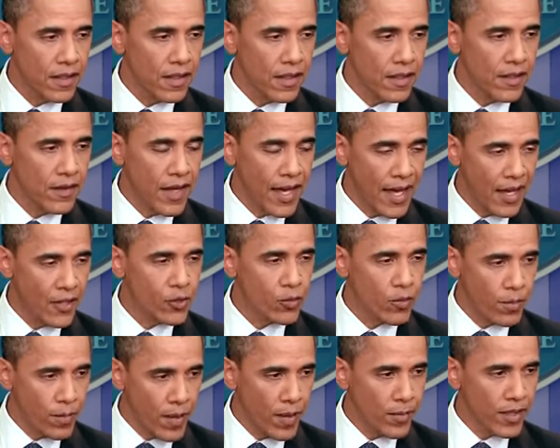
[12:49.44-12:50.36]
the House
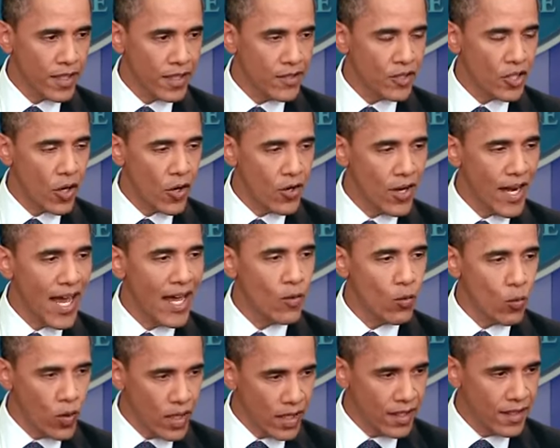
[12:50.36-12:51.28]
Republicans, are not
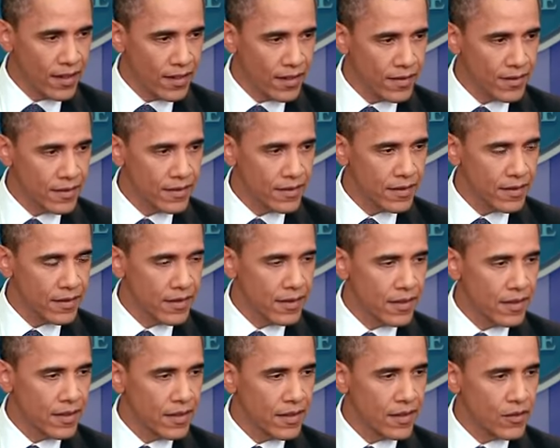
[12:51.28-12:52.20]
willing
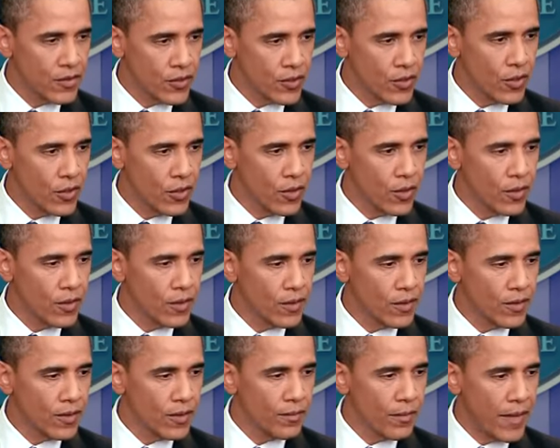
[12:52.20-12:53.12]
to
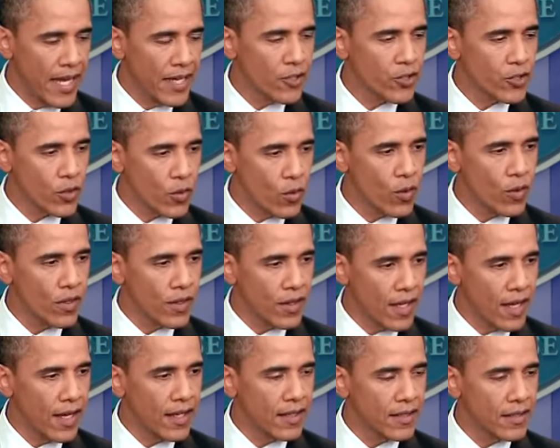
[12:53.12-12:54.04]
make sure
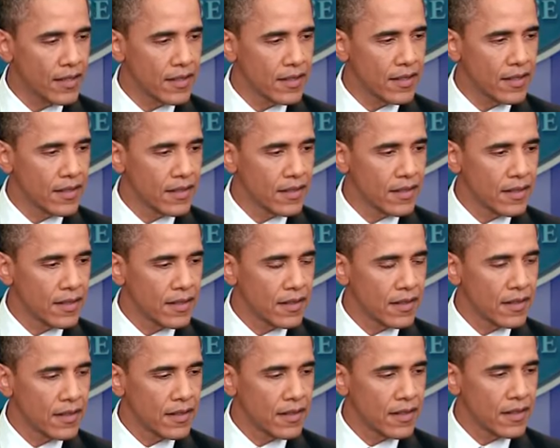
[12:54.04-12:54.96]
that
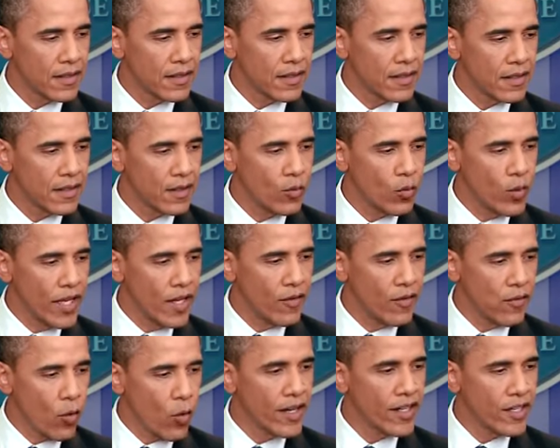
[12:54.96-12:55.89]
we
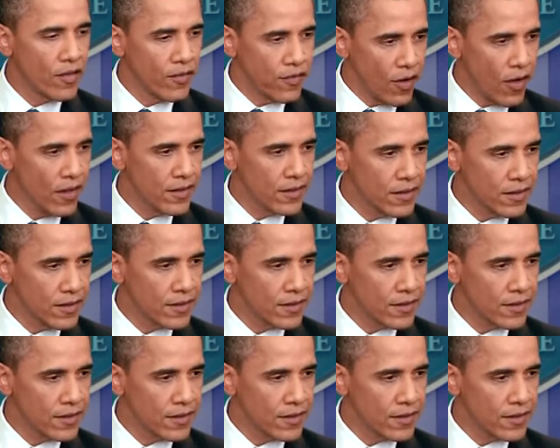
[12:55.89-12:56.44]
avoid default,